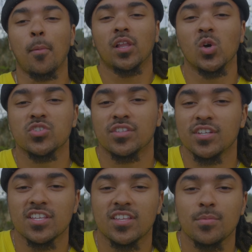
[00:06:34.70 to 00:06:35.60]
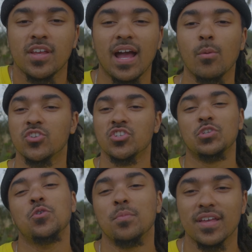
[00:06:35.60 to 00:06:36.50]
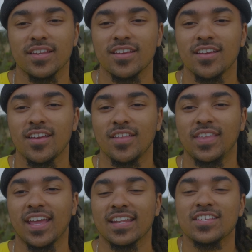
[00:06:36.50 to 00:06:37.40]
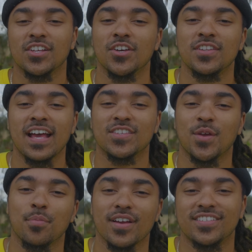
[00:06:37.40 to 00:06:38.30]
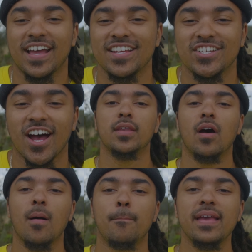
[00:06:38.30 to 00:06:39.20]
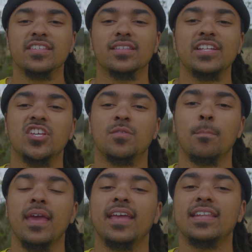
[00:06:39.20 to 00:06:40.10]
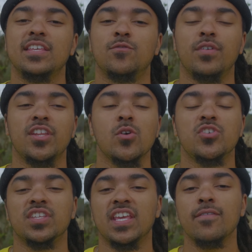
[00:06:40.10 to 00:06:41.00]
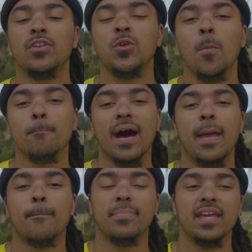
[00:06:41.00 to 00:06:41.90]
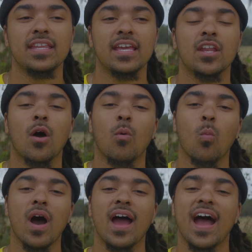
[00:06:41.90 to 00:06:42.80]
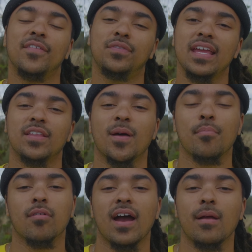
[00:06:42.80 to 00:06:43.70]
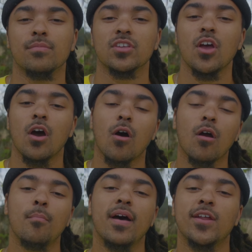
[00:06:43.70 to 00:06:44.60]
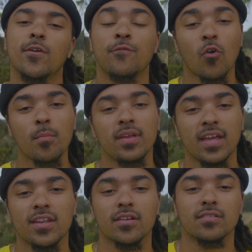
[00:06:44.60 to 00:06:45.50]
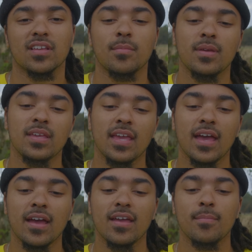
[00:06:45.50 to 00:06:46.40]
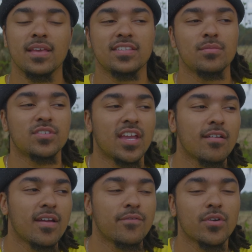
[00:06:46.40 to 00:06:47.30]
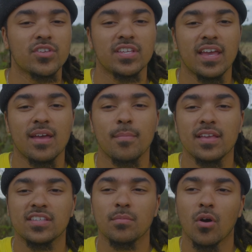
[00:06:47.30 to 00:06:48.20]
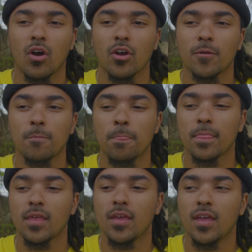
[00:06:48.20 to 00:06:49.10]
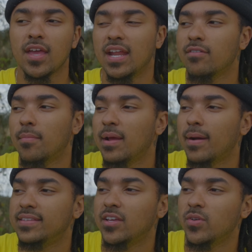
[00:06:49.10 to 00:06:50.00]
closer to the subject, I would just zoom in and thinking that's a good, nice, compressed, tight shot. Now, I'm basically just making this video, just giving you my opinion on why I think the primes are better for beginners. I mean, yeah, it may seem scary at first. Yeah, it may seem hard. And everybody might tell you